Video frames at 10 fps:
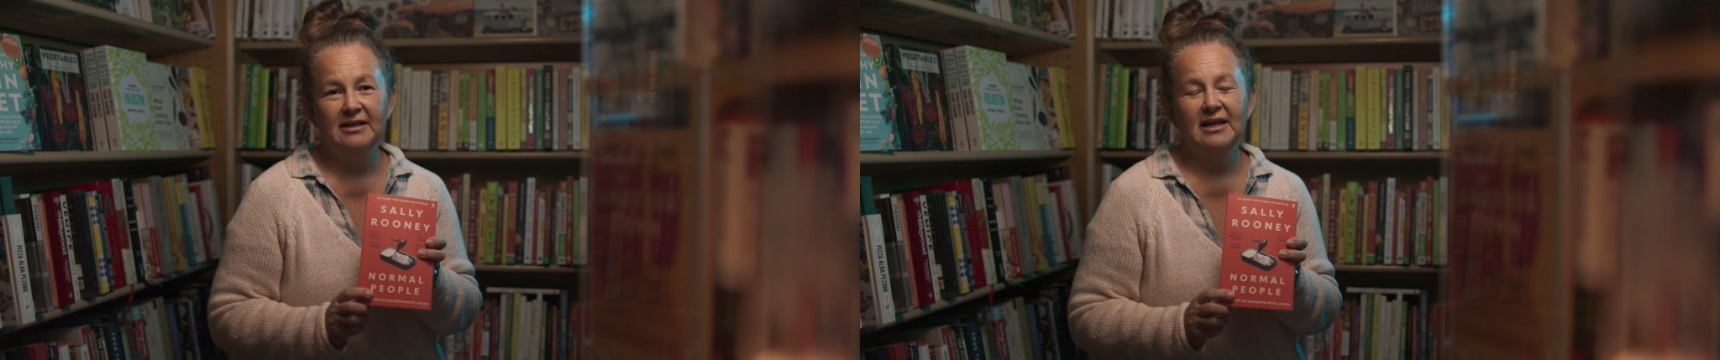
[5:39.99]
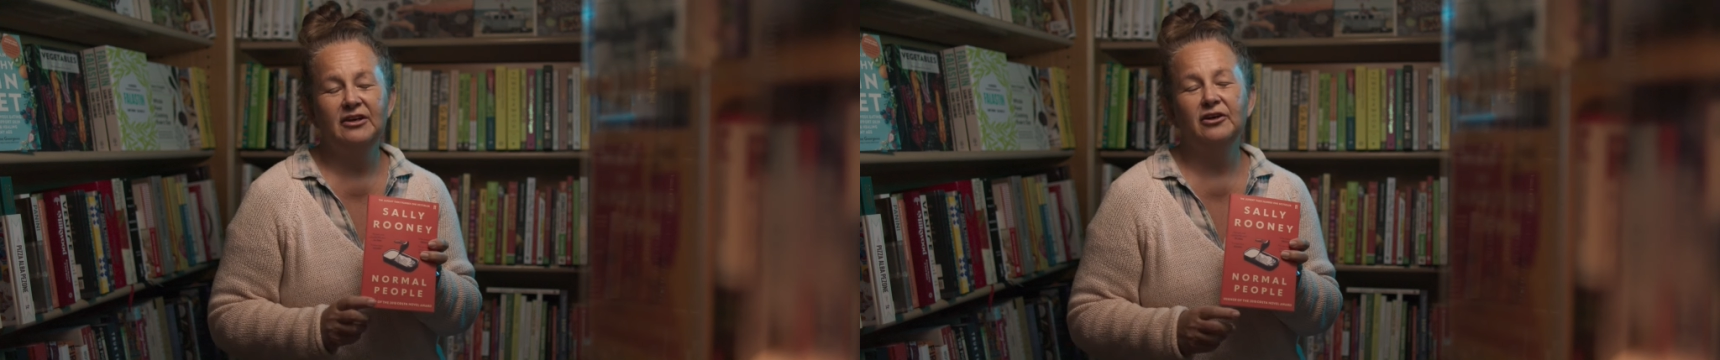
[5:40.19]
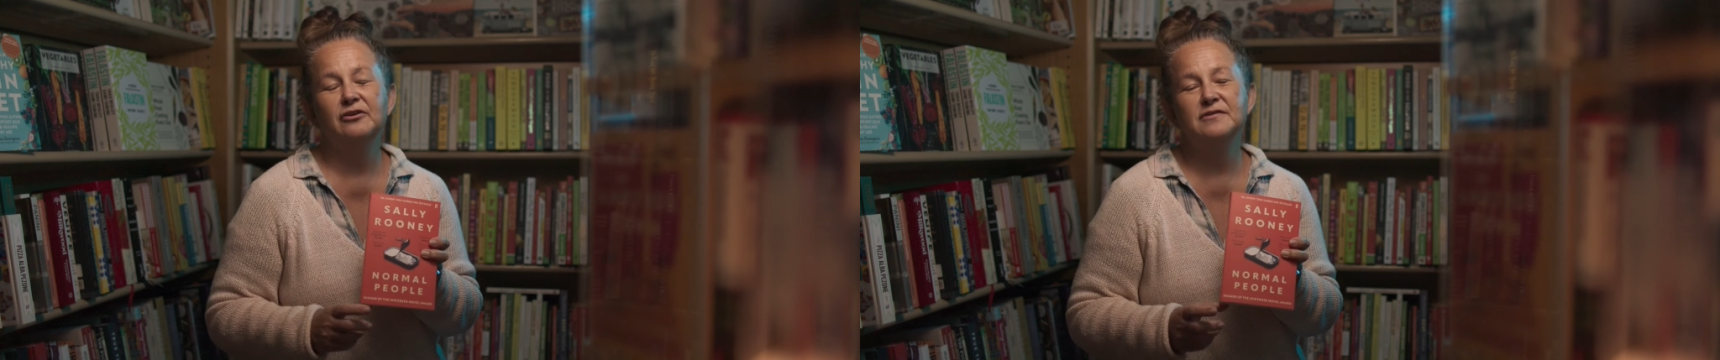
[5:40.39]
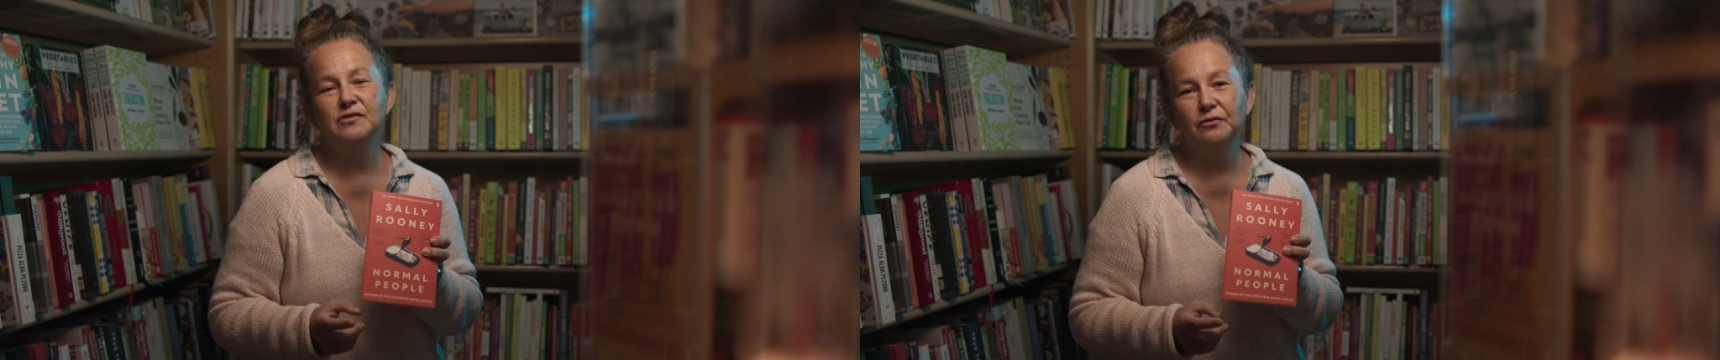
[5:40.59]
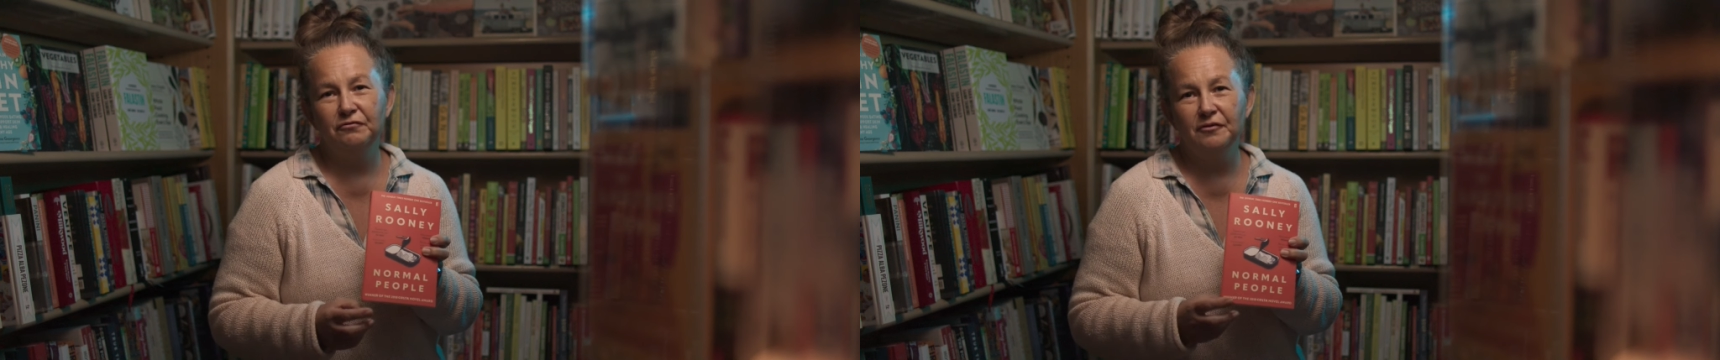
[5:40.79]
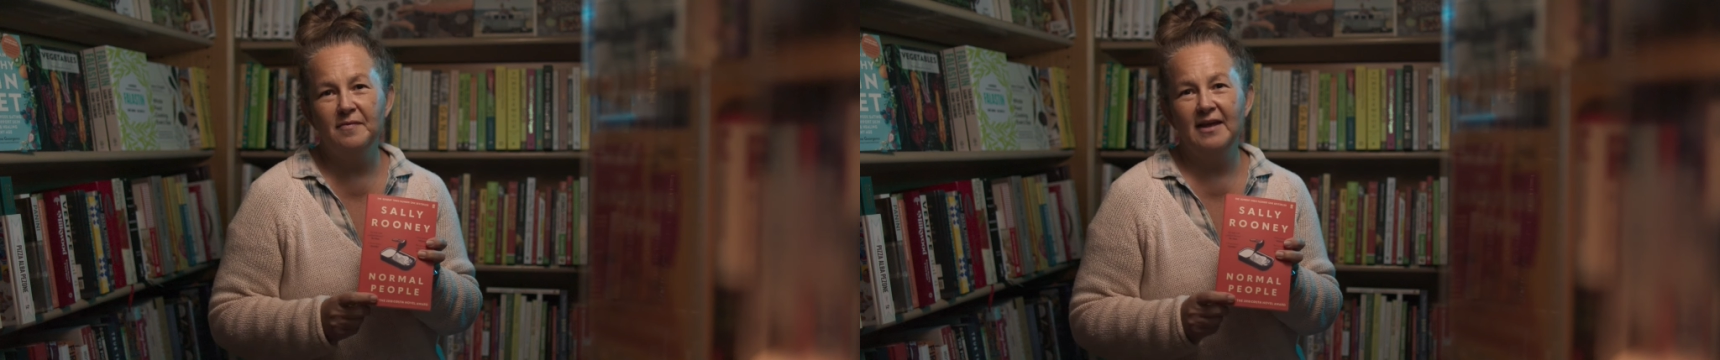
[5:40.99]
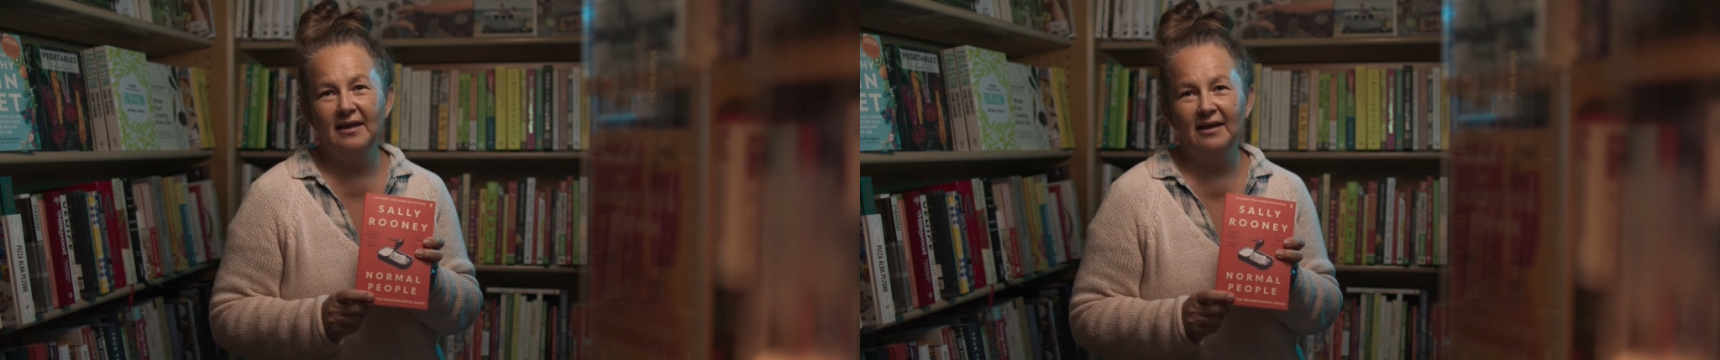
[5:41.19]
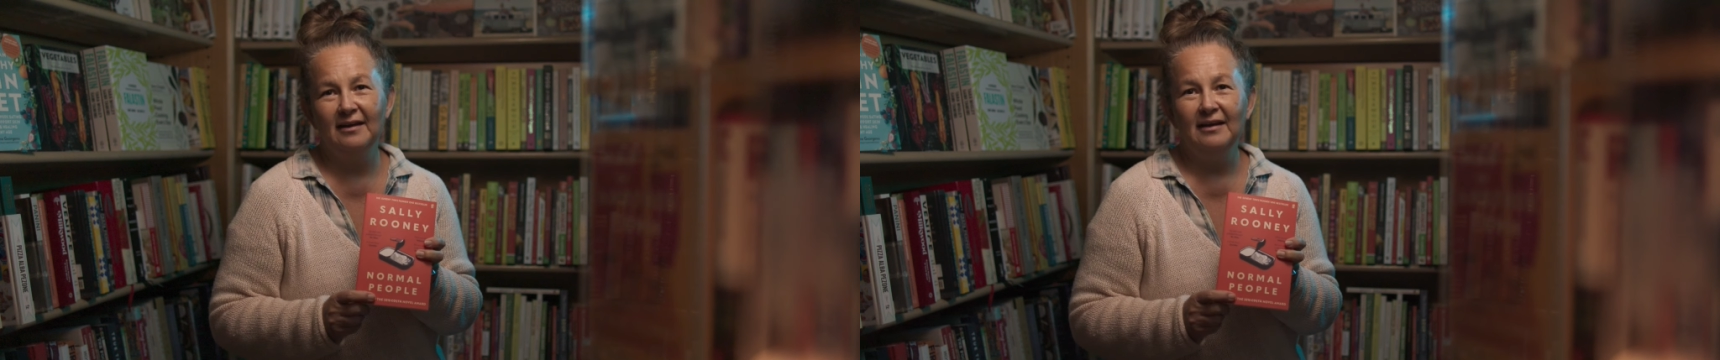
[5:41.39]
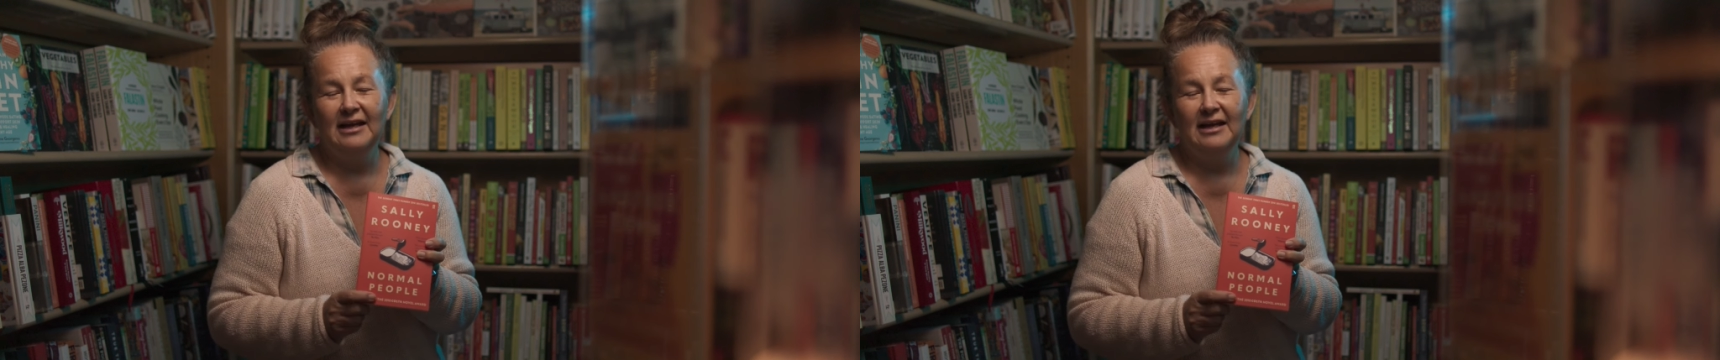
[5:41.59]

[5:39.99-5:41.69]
and it goes on from there.